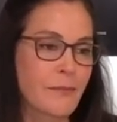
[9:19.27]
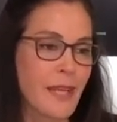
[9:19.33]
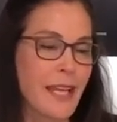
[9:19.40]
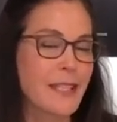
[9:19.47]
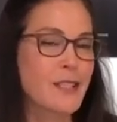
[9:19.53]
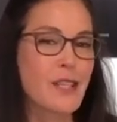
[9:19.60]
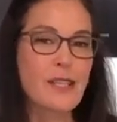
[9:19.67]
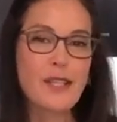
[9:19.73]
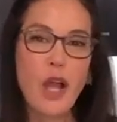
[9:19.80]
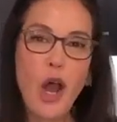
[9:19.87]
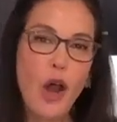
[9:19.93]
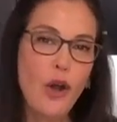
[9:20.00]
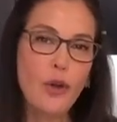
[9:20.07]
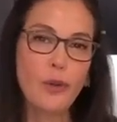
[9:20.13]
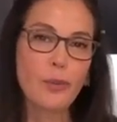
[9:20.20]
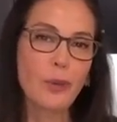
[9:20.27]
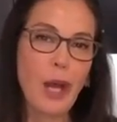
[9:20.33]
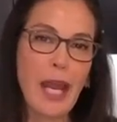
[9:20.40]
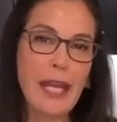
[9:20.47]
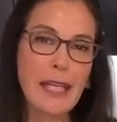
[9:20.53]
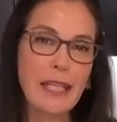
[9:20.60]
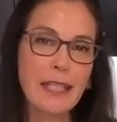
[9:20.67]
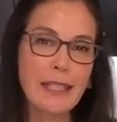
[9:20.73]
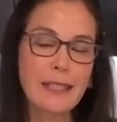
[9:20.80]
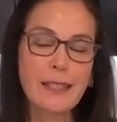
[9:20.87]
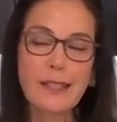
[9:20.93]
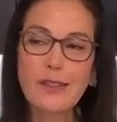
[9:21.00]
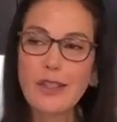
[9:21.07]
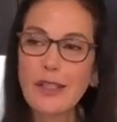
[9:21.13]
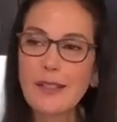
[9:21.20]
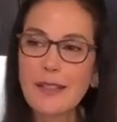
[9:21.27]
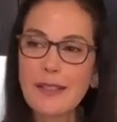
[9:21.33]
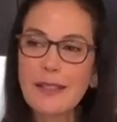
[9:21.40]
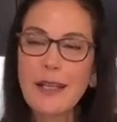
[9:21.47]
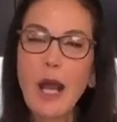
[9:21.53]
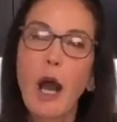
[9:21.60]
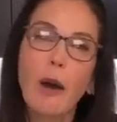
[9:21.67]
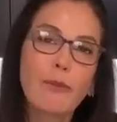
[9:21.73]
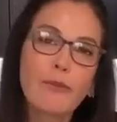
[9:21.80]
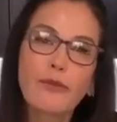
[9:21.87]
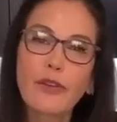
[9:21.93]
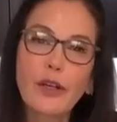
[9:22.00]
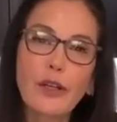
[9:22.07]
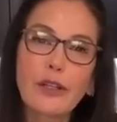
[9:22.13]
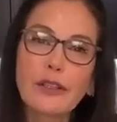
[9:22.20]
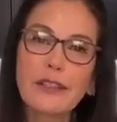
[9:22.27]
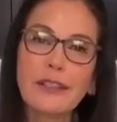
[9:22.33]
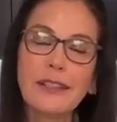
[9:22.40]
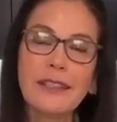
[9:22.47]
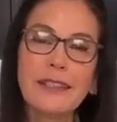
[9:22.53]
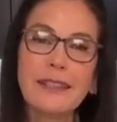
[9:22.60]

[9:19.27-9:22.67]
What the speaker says: it's just home, right? It's just comfort.